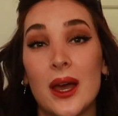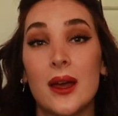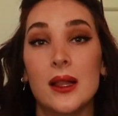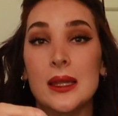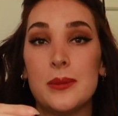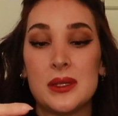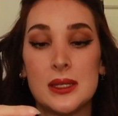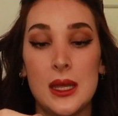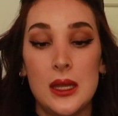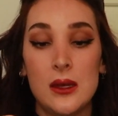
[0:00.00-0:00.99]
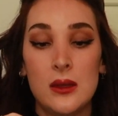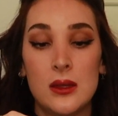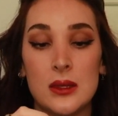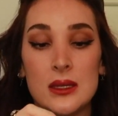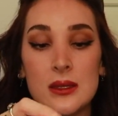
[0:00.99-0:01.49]
got a lip
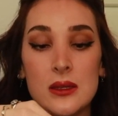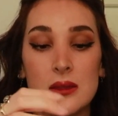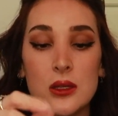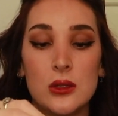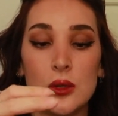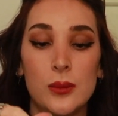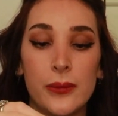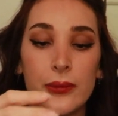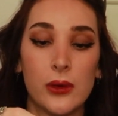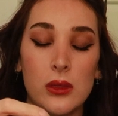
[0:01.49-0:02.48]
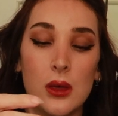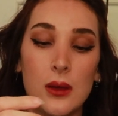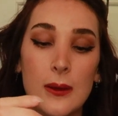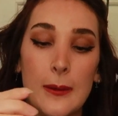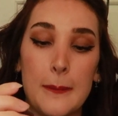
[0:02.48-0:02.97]
stain. This is the dupe for
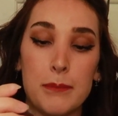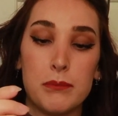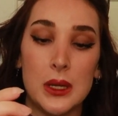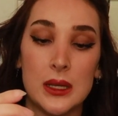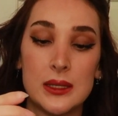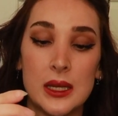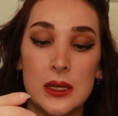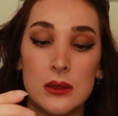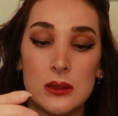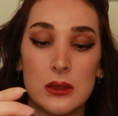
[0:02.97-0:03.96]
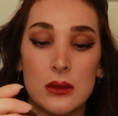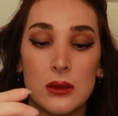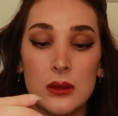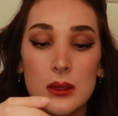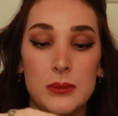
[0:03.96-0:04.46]
the um, Benetint
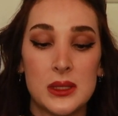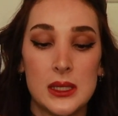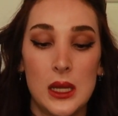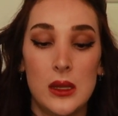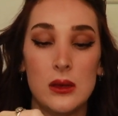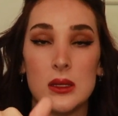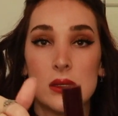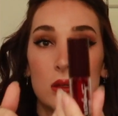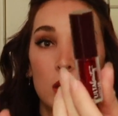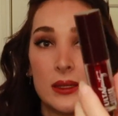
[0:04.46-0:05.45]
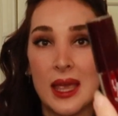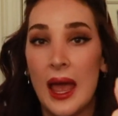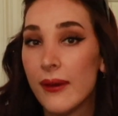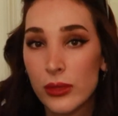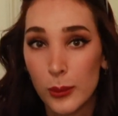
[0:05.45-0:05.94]
lip stain. It's, a, it's
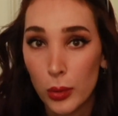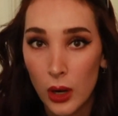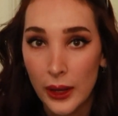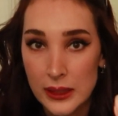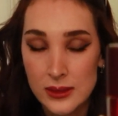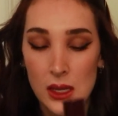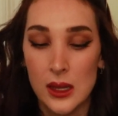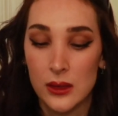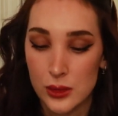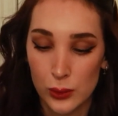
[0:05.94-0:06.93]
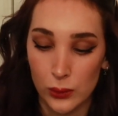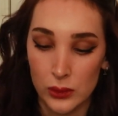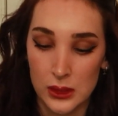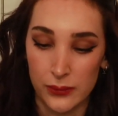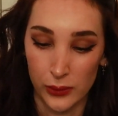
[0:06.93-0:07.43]
half the price and it's
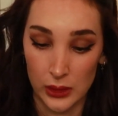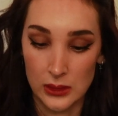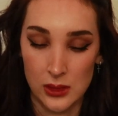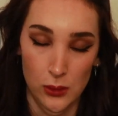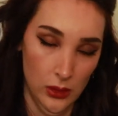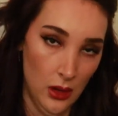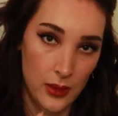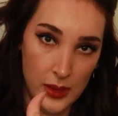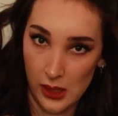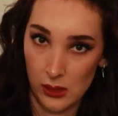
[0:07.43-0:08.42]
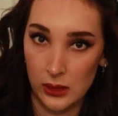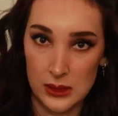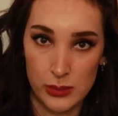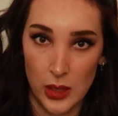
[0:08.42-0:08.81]
cruelty free, so it automatically is